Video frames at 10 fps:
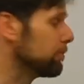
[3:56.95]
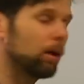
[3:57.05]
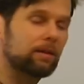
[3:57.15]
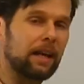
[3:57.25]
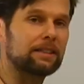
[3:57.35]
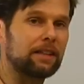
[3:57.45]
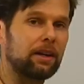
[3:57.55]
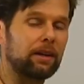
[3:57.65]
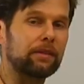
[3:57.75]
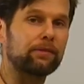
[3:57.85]

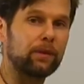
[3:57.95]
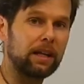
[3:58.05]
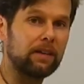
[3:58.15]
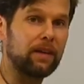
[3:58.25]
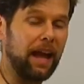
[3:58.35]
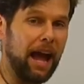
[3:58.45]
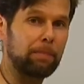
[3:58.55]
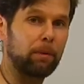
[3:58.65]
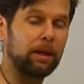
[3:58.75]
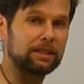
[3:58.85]
multicellular free-living
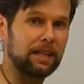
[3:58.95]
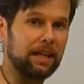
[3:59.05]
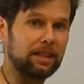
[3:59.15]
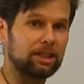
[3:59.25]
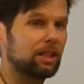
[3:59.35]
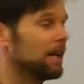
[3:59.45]
haploid stage